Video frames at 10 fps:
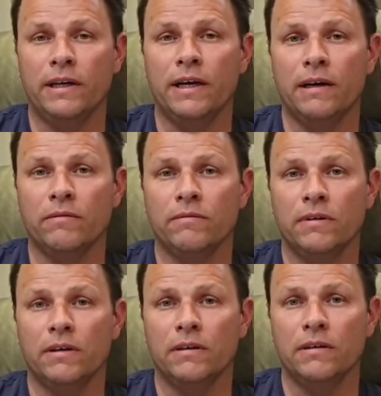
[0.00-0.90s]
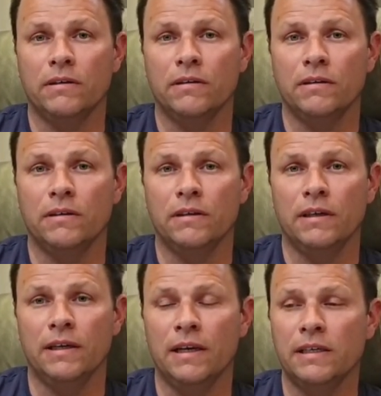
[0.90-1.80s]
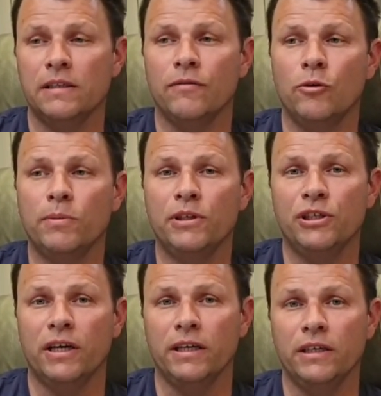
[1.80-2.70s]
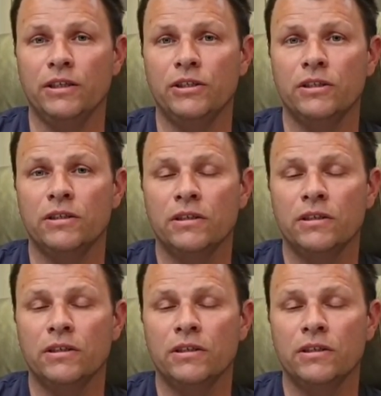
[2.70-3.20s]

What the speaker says: down unless they've all been changed.